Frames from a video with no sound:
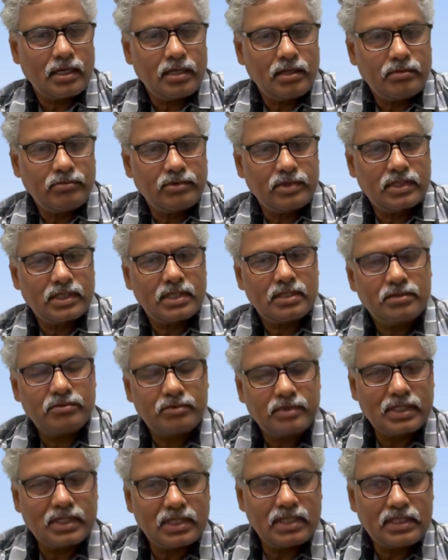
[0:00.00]
we
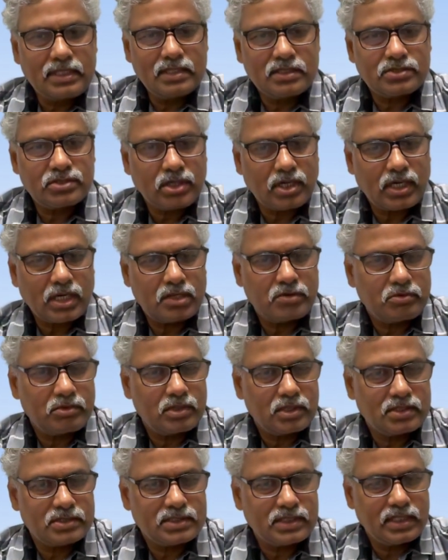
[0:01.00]
can in short we
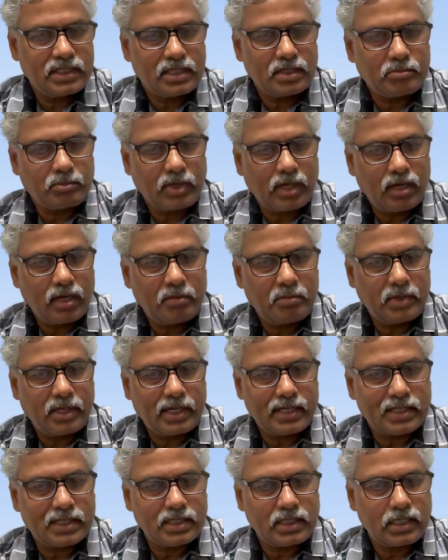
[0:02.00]
can say that
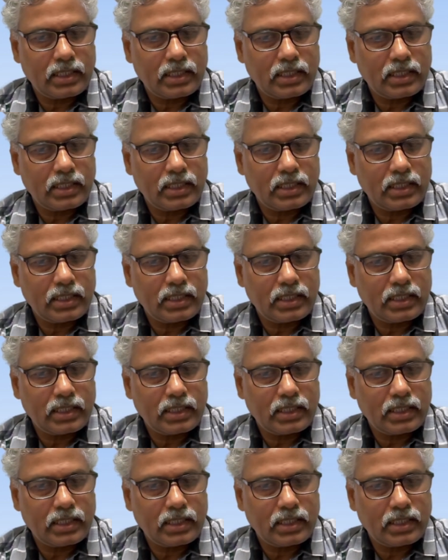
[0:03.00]
Mahabharata